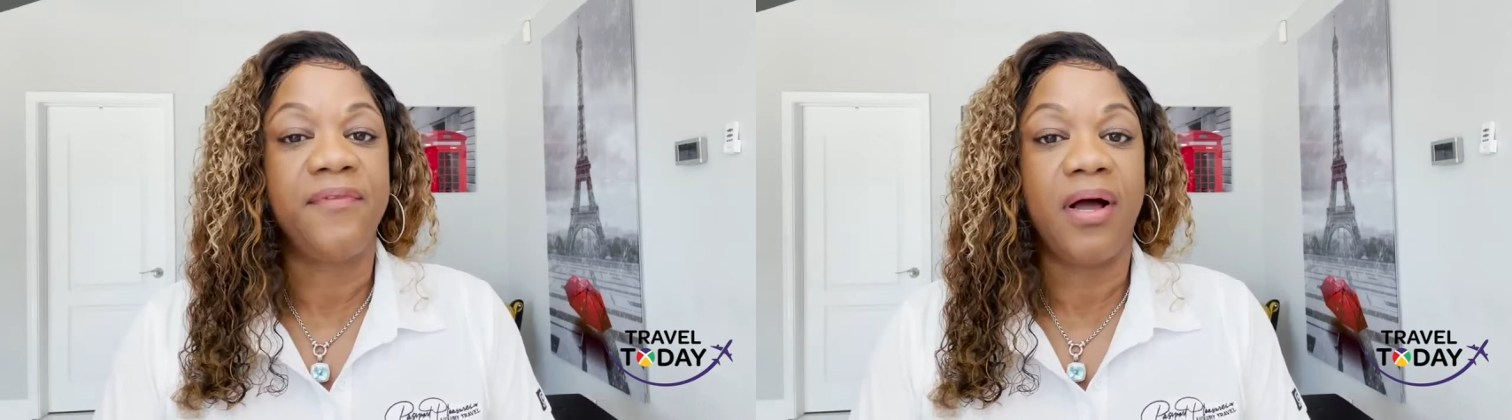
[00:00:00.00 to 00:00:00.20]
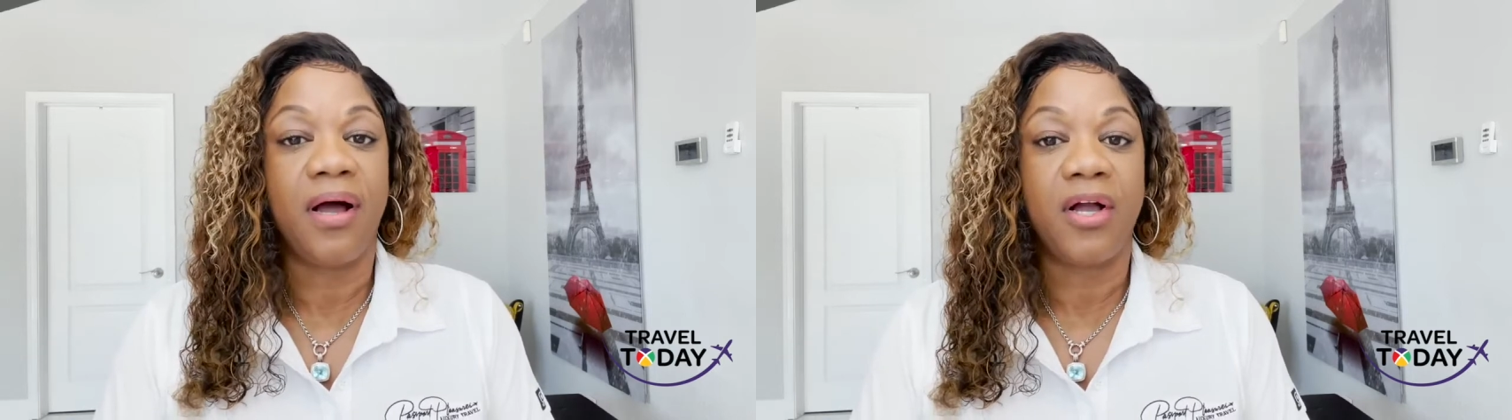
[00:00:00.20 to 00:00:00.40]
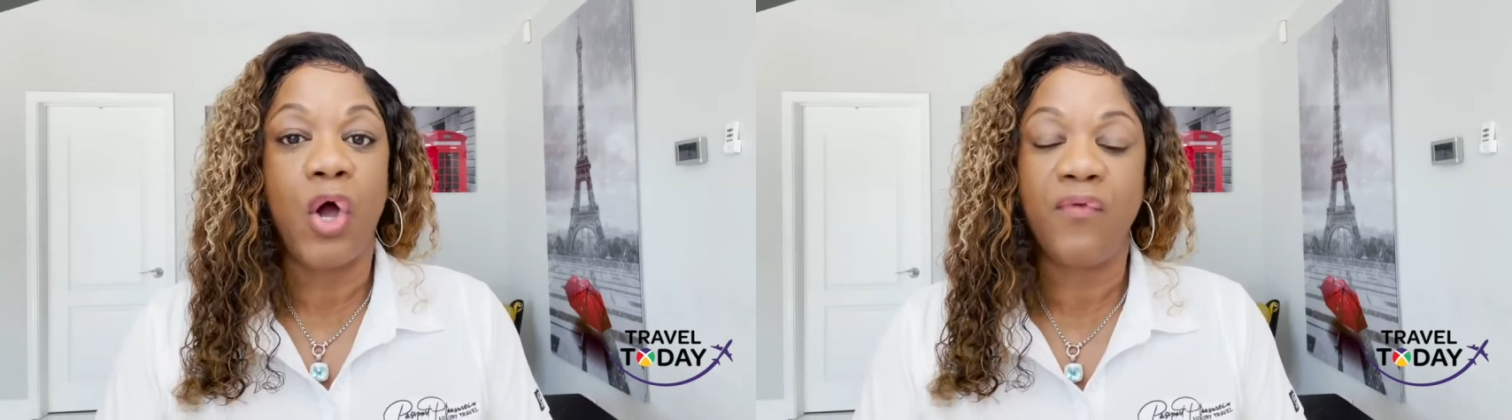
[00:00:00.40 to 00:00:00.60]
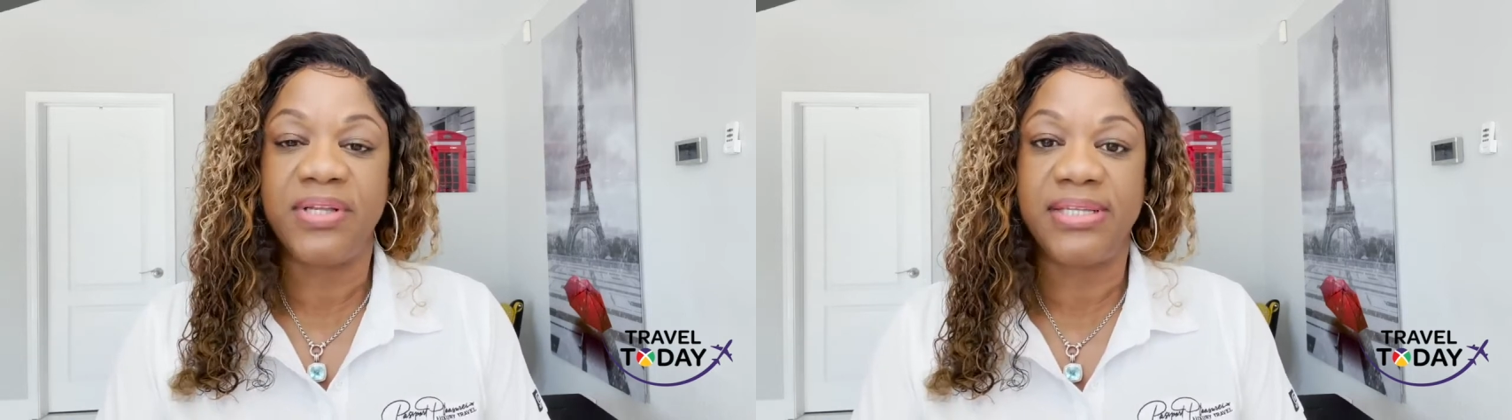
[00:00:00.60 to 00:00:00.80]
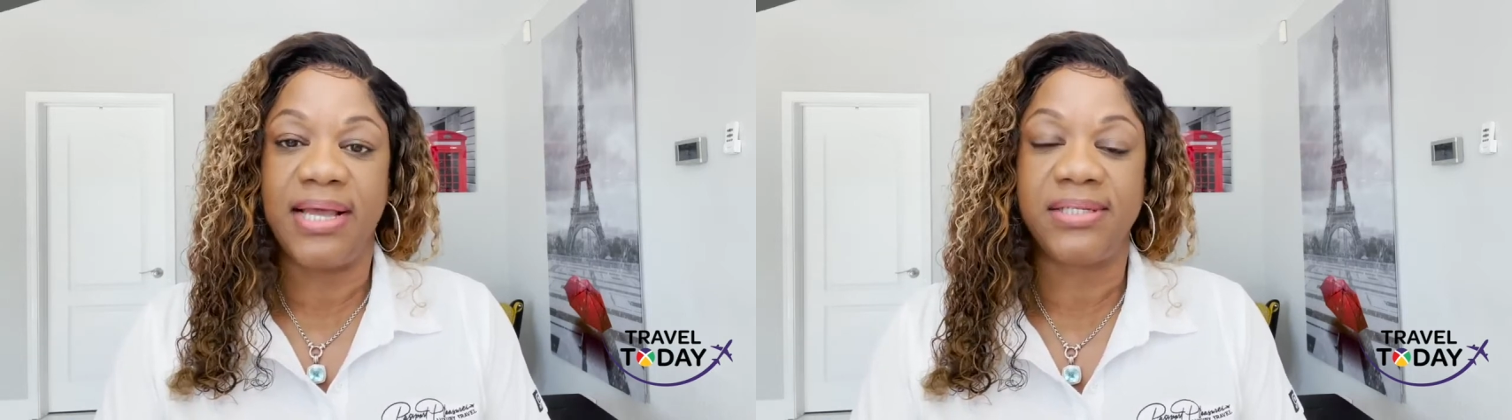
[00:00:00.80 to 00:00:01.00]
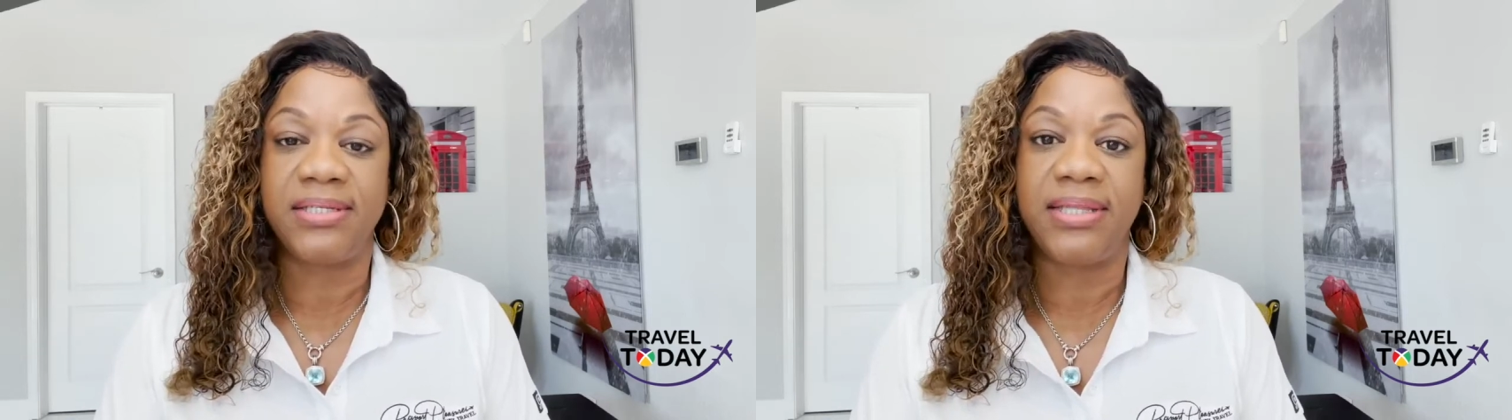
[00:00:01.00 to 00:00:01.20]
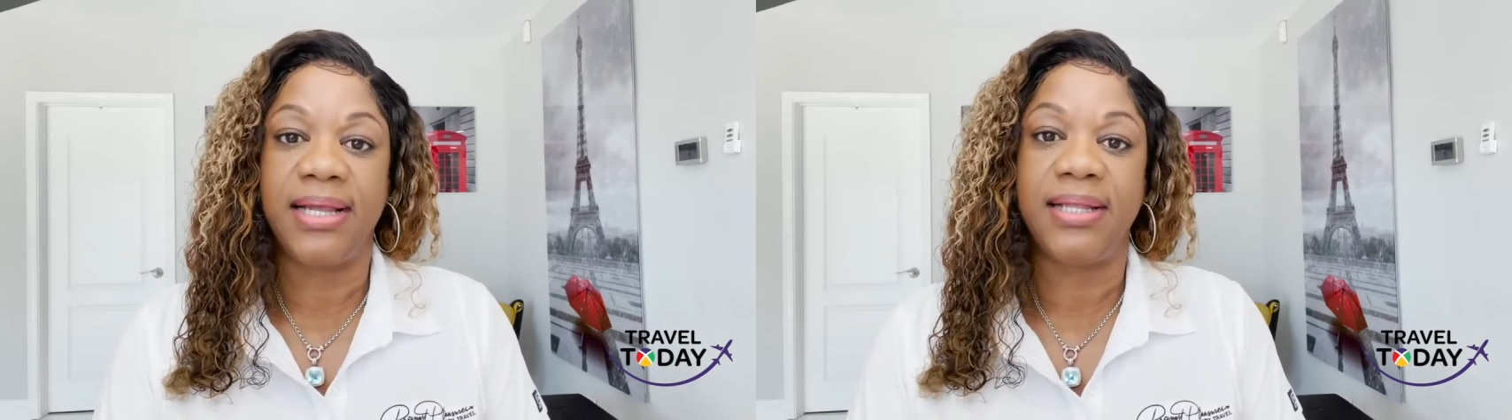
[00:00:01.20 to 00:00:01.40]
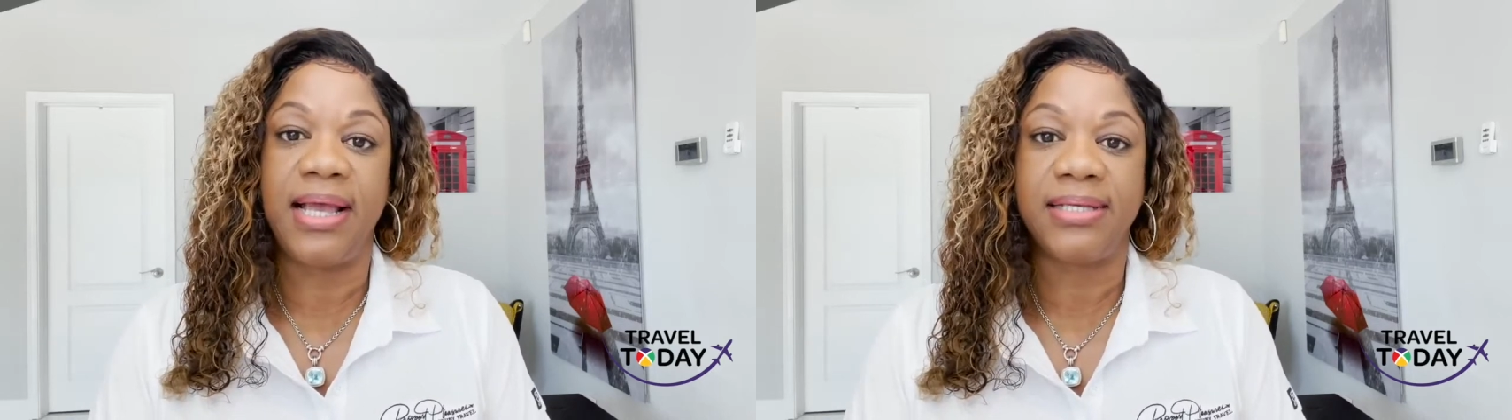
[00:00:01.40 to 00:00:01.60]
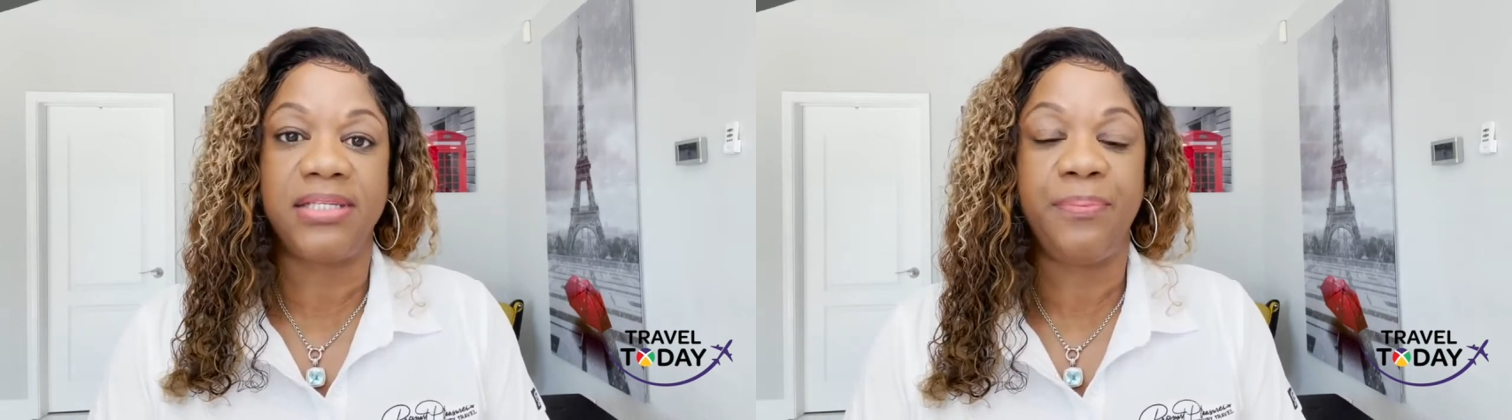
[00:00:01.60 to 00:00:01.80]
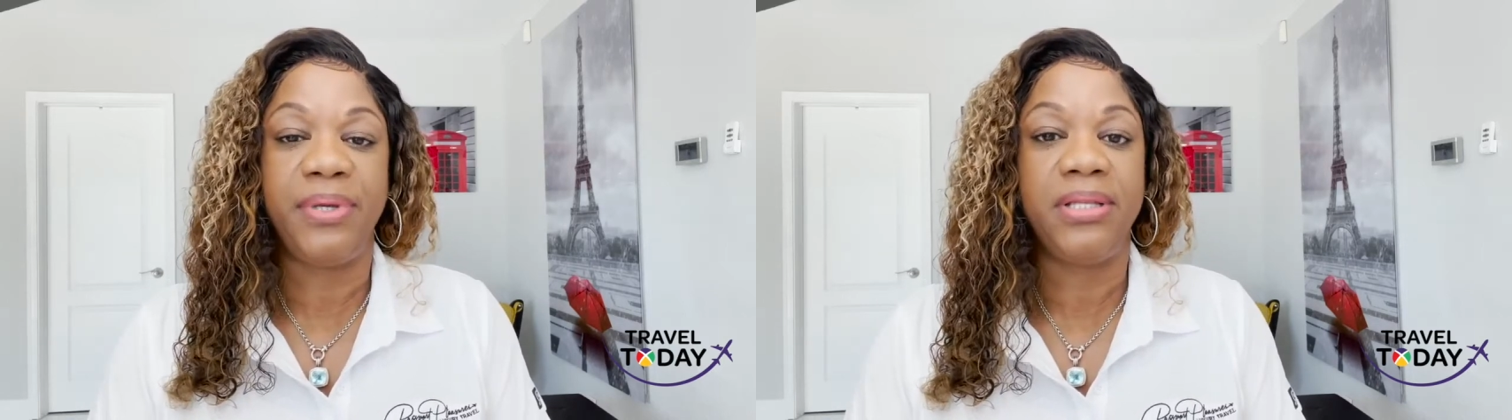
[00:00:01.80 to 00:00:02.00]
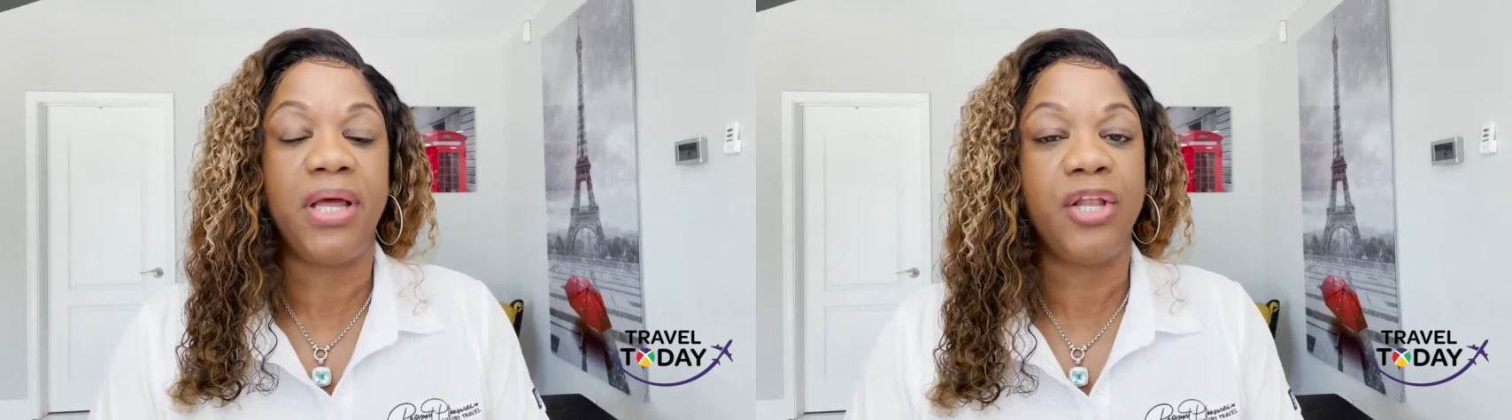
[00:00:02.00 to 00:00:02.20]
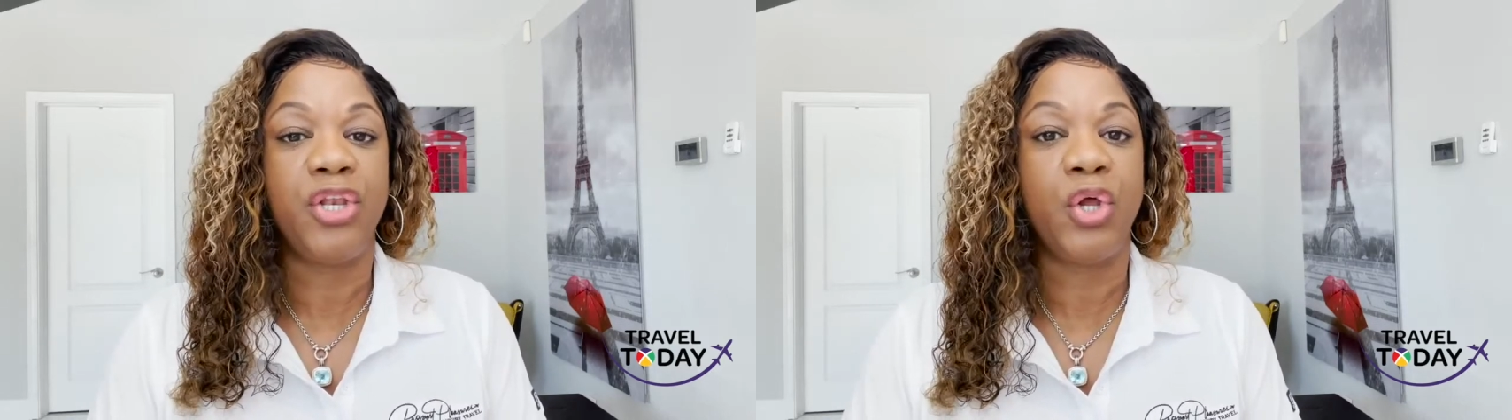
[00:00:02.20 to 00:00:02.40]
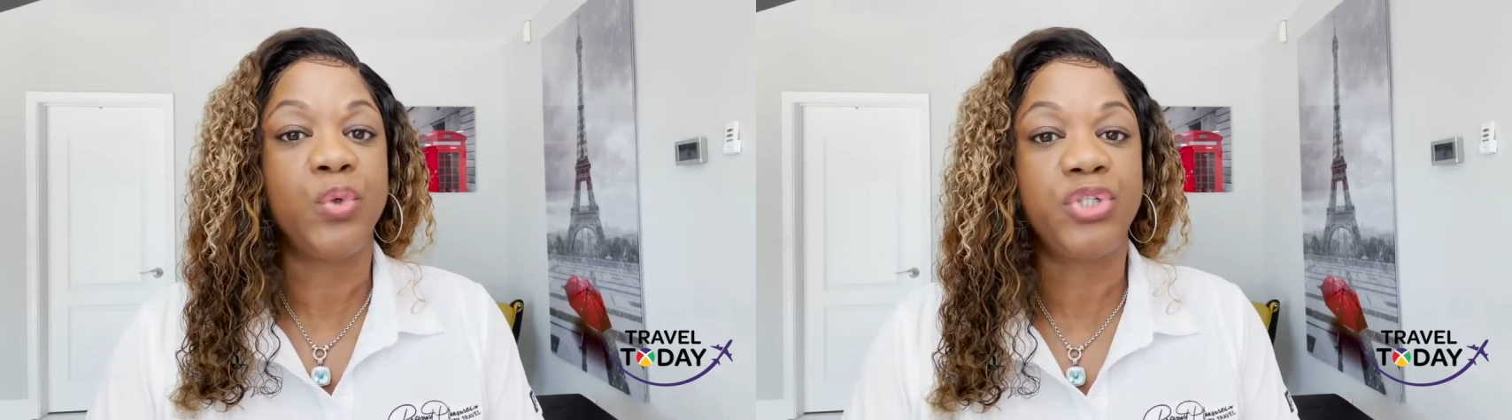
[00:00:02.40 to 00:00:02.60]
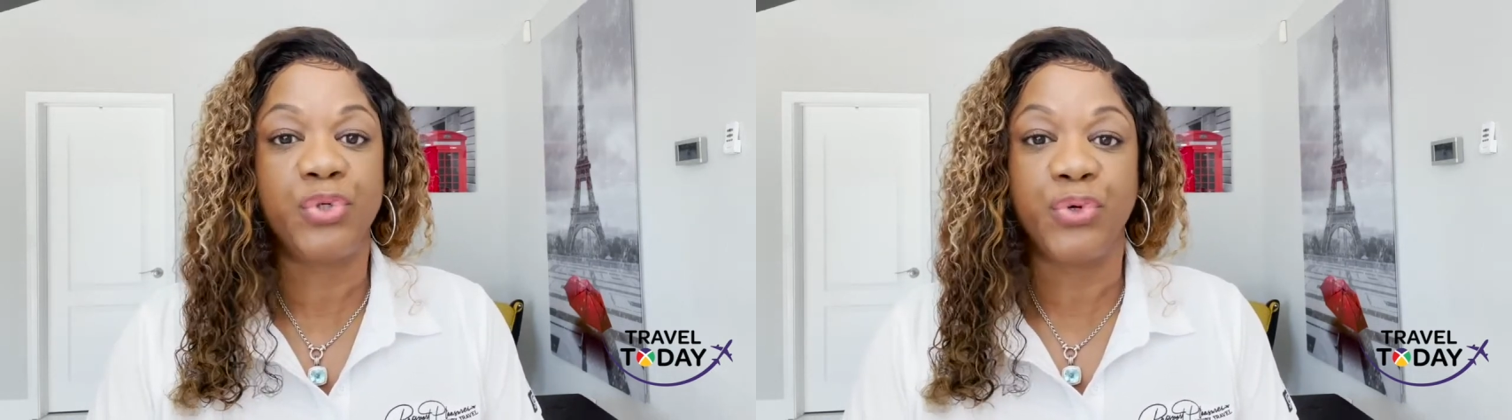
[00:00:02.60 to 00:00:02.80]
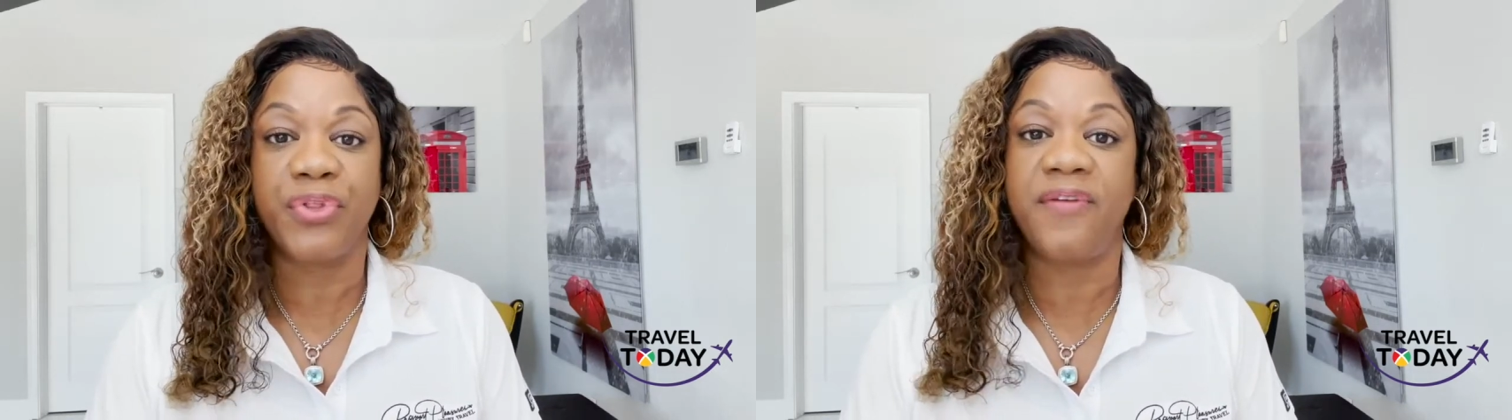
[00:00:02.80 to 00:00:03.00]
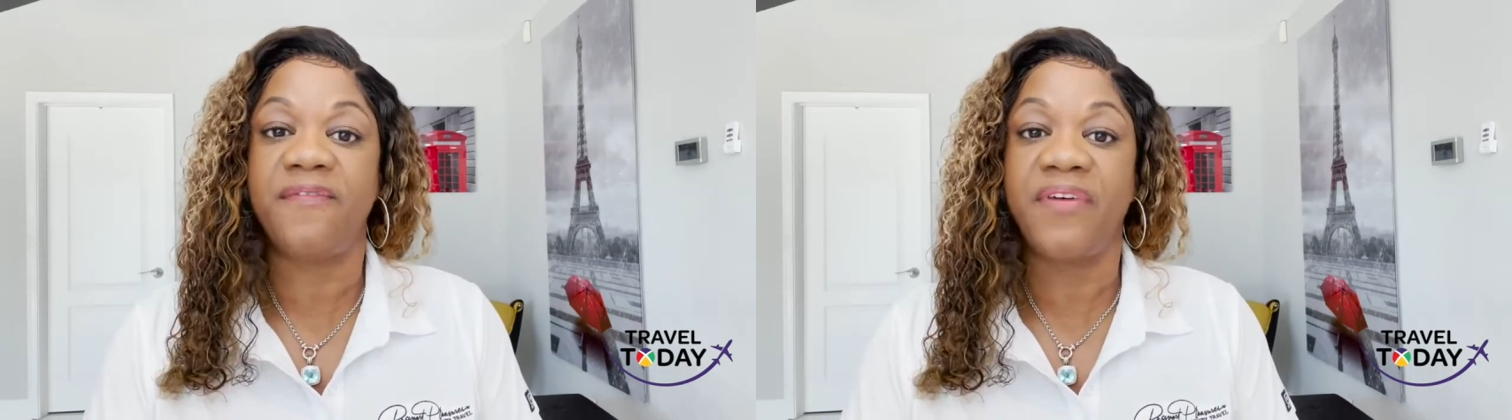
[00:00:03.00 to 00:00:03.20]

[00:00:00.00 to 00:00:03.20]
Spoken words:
COVID test that has to be done no sooner than